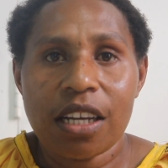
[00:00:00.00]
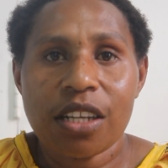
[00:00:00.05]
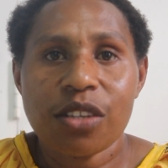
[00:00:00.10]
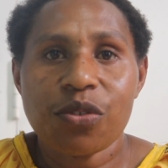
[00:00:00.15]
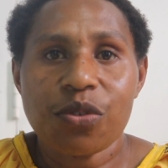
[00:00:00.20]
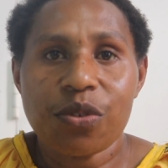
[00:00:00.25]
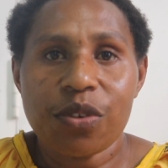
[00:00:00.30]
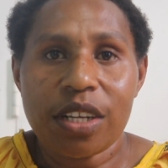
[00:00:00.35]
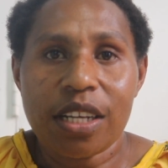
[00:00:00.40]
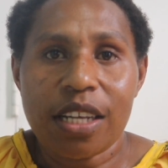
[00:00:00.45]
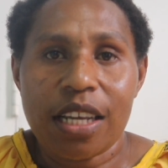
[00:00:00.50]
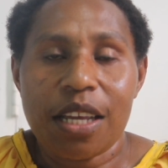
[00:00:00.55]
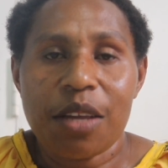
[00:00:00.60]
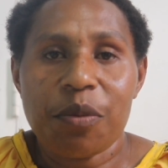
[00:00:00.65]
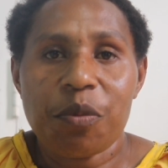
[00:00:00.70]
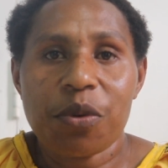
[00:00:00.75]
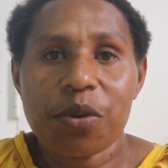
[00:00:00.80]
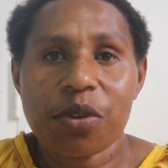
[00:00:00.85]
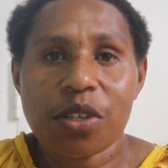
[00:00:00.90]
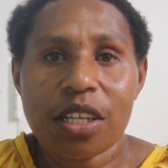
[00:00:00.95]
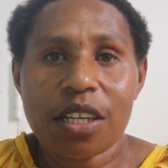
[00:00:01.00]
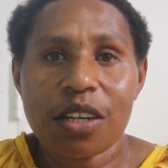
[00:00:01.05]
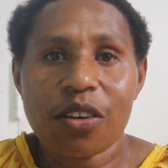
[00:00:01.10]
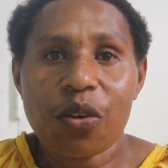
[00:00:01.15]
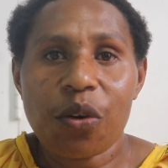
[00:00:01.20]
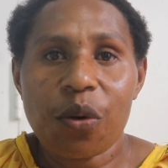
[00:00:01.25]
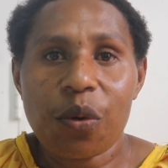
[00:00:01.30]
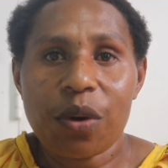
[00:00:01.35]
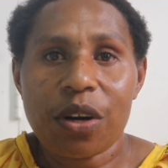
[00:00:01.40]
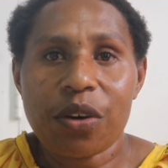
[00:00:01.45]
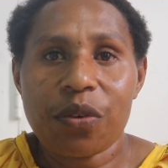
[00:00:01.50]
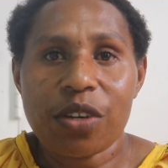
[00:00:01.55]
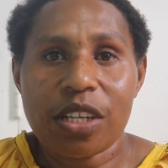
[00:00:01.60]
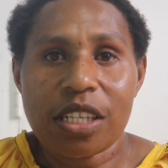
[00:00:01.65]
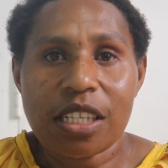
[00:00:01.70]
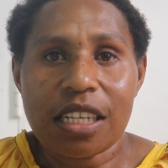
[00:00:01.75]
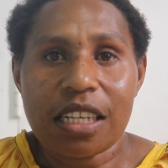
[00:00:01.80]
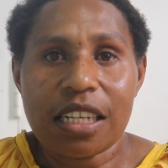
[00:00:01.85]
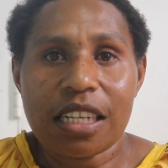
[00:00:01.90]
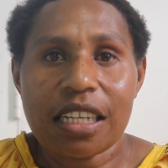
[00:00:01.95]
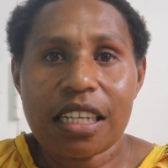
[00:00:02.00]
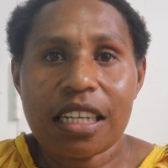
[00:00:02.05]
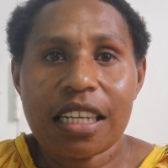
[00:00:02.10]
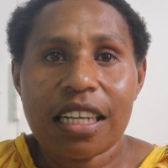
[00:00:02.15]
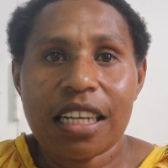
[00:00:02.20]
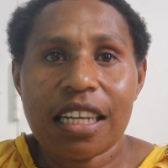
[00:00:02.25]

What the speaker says: 3. Emotion overreaction.